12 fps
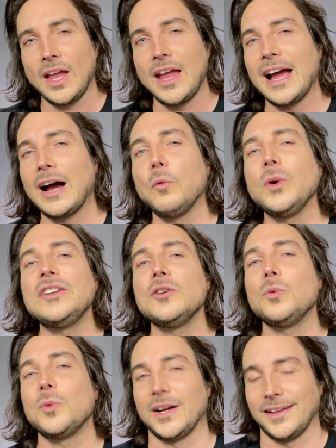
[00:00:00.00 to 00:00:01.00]
how we
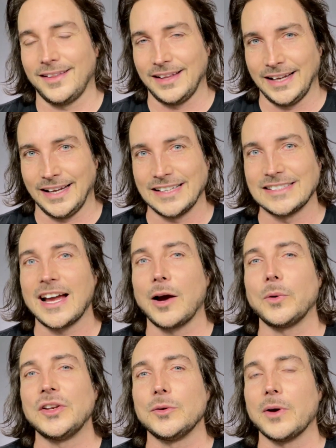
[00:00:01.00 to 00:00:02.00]
do one thing is
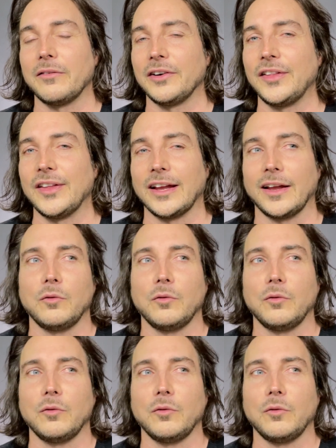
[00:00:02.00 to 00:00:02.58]
how we do everything.